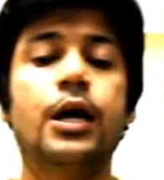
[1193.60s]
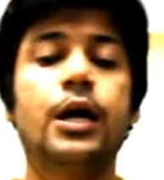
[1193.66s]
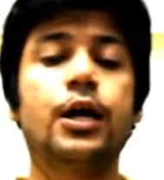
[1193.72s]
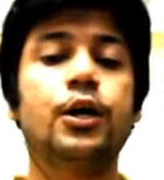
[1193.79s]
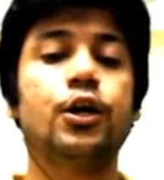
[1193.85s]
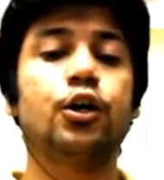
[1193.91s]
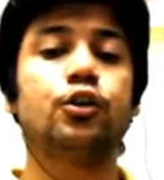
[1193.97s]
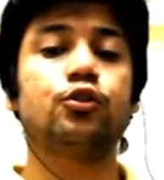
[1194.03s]

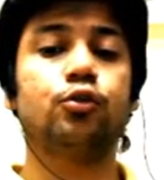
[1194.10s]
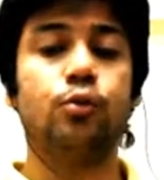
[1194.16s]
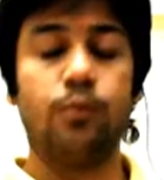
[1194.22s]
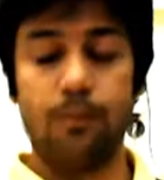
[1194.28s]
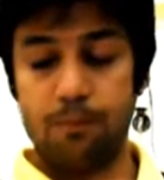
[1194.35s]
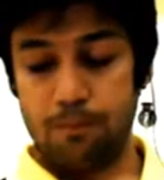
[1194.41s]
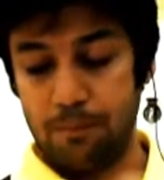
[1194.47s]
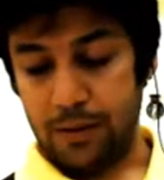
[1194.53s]
So
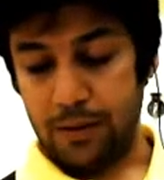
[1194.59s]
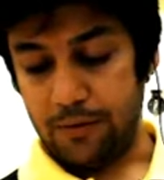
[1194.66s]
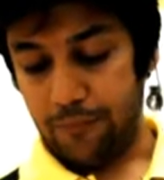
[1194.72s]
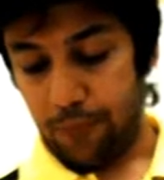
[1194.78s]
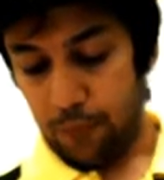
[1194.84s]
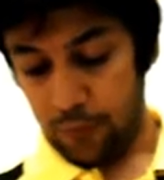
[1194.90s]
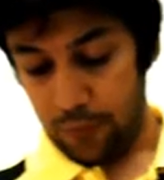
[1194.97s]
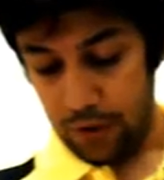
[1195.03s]
before we
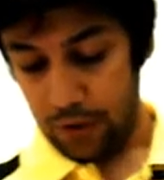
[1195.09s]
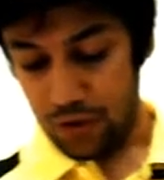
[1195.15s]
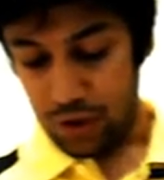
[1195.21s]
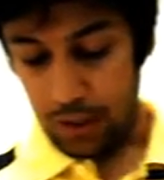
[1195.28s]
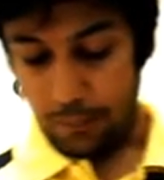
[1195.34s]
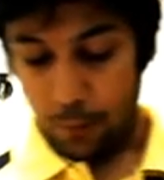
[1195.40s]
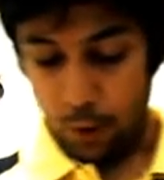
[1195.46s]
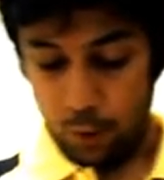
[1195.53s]
jump on
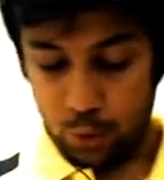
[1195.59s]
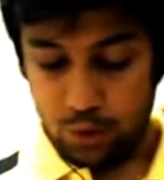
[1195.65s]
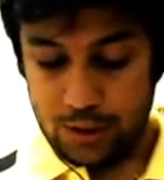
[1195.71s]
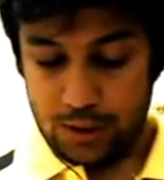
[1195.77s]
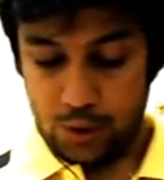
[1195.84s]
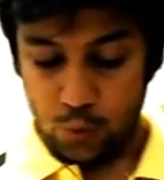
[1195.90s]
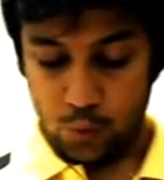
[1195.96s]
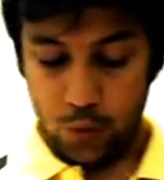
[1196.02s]
to this
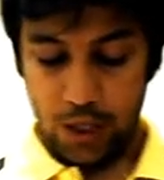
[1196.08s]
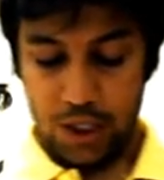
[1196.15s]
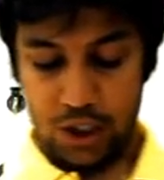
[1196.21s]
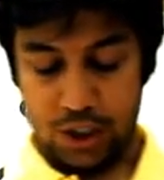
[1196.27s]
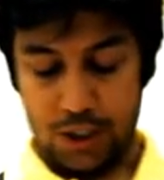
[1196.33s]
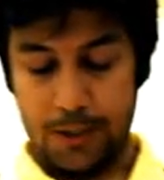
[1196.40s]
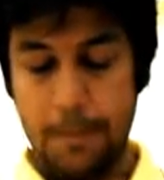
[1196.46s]
question,